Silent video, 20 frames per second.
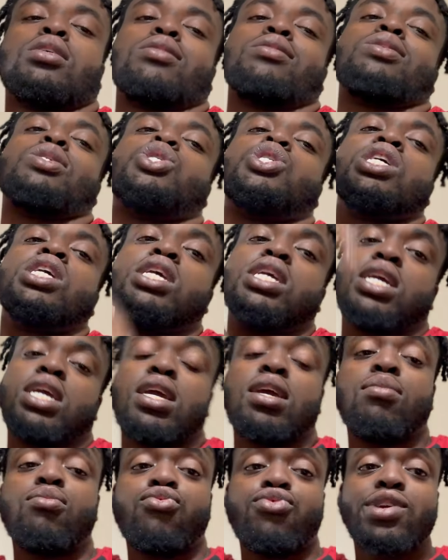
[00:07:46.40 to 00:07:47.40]

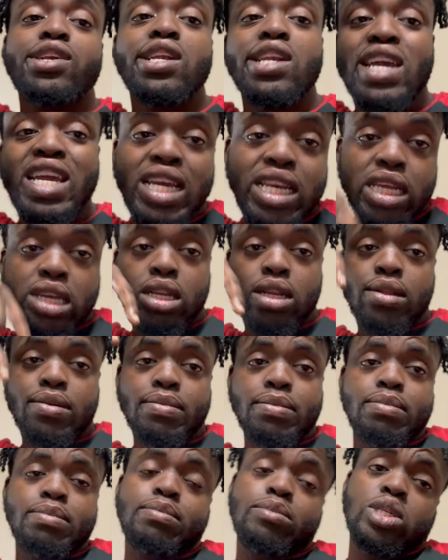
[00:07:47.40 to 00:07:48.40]
GM related,
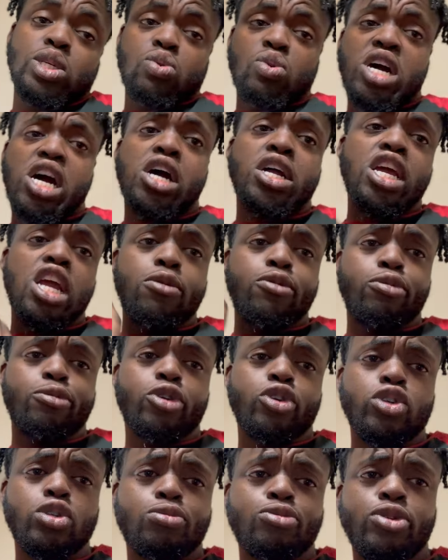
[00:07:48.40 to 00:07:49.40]

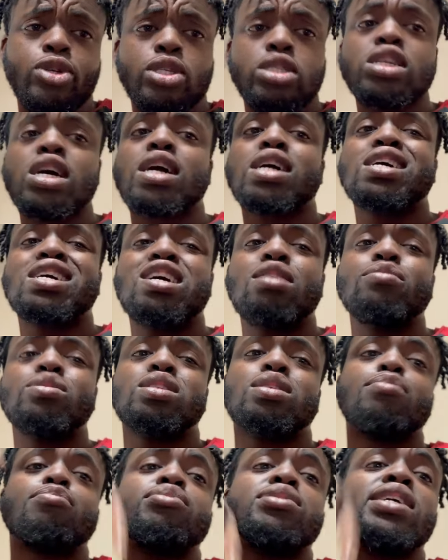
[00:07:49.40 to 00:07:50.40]
wildhammermotorsports.com is
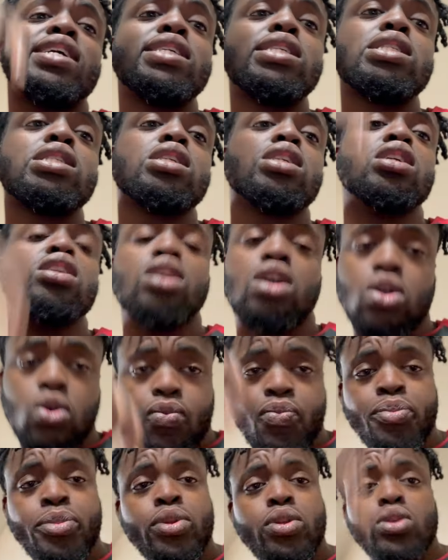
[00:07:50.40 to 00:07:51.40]
the place to
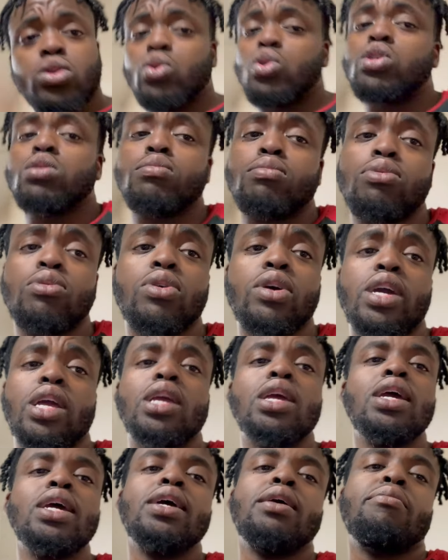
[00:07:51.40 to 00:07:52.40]
go. Use your boy
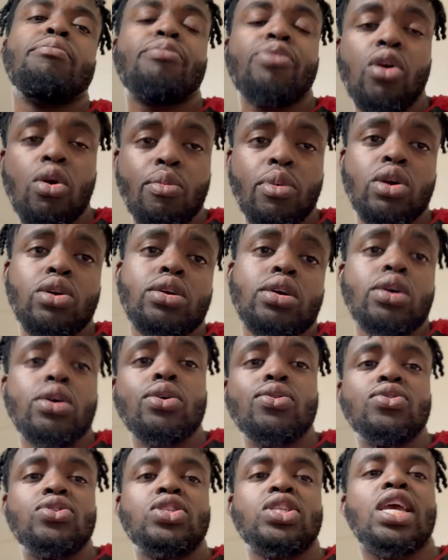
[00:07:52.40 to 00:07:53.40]
promo
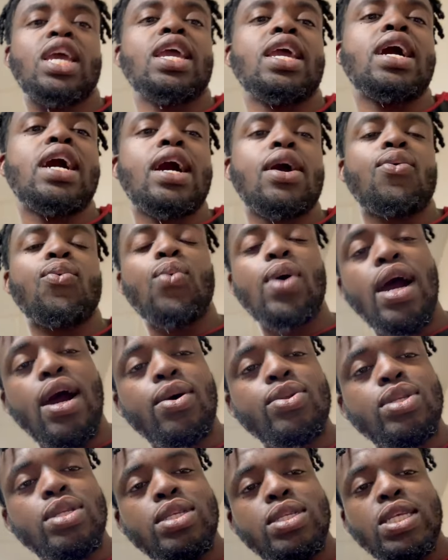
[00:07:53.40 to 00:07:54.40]
code JI Wow
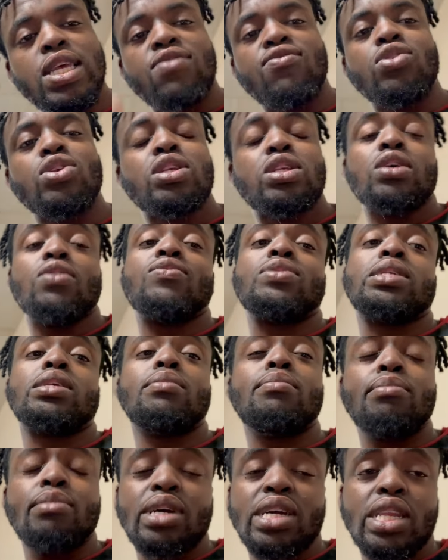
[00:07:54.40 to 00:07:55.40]
to save yourself
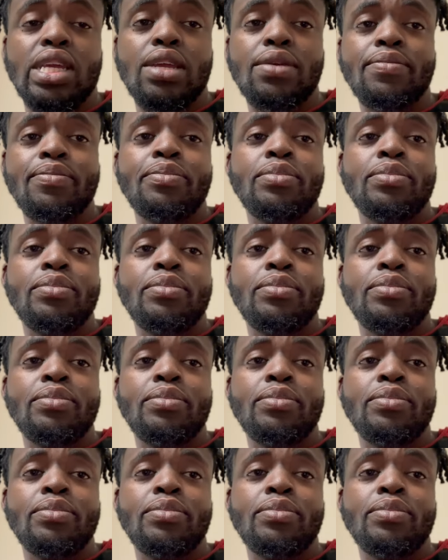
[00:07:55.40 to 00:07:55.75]
some money